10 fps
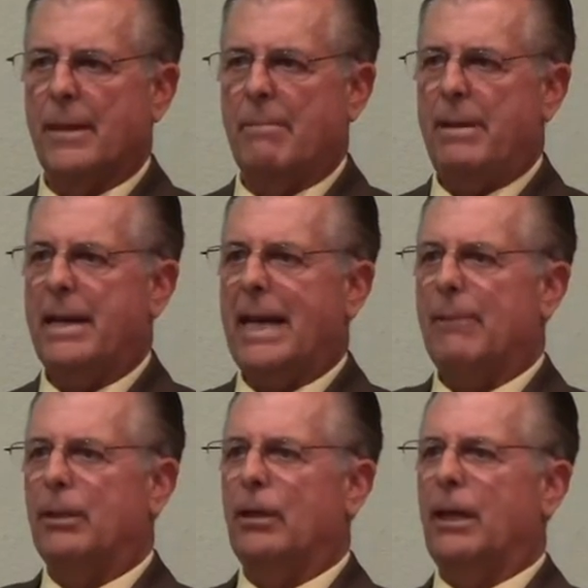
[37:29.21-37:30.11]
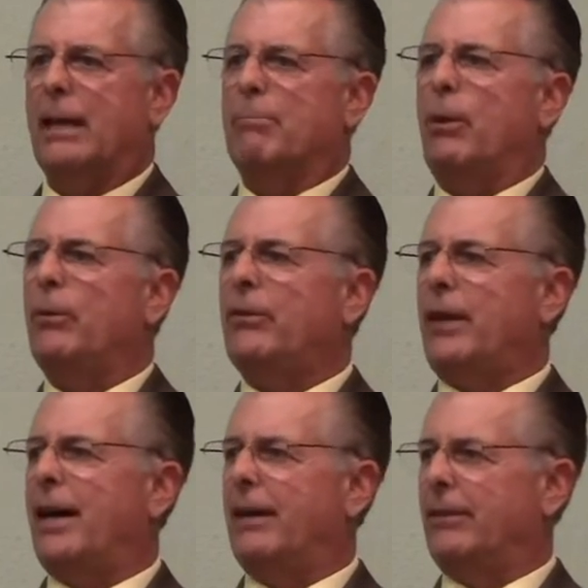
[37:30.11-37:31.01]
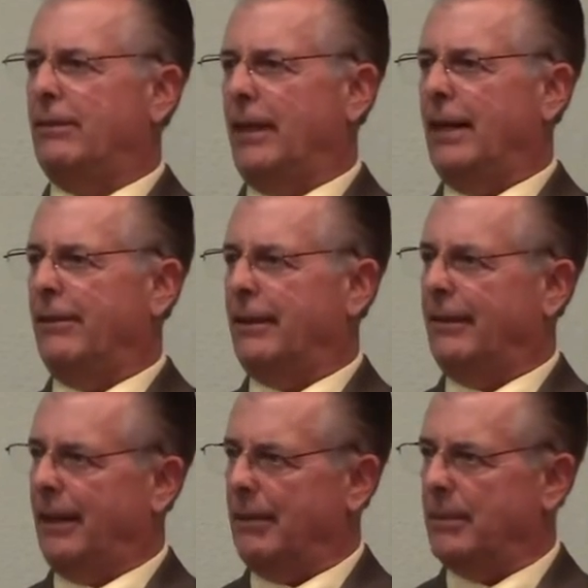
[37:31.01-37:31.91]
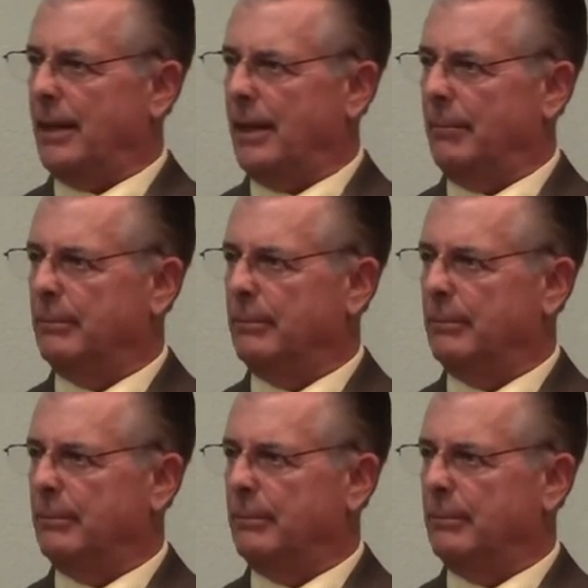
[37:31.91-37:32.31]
Being able to look at both sides of life at the same time.